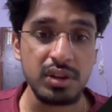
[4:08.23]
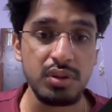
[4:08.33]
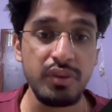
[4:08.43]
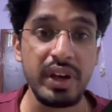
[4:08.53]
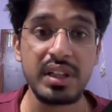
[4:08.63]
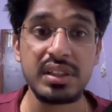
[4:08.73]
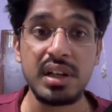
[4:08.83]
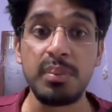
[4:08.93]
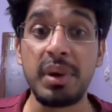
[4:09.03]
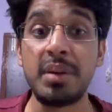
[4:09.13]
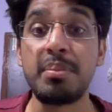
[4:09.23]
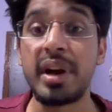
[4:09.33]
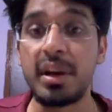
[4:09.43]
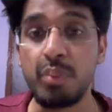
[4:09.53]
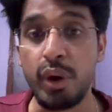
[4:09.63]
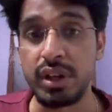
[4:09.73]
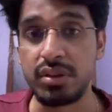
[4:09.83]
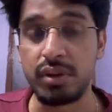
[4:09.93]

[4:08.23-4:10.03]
So we can just apply breakpoints.